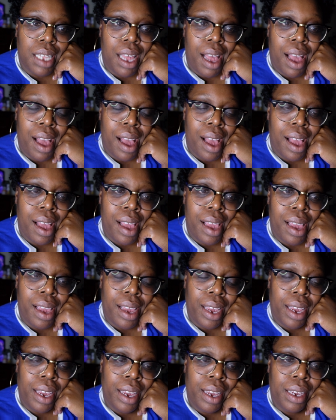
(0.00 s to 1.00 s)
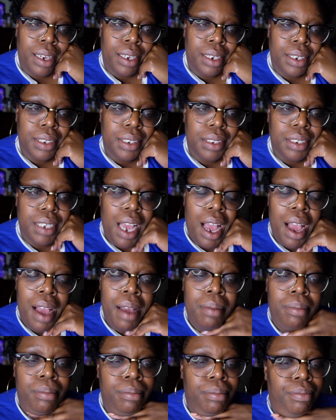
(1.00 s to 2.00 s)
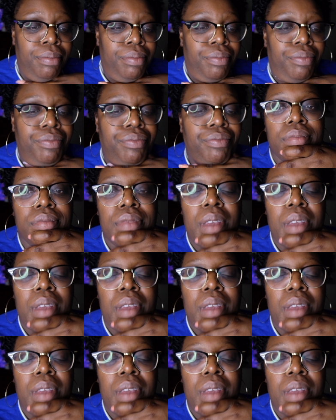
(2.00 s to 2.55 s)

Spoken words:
I'm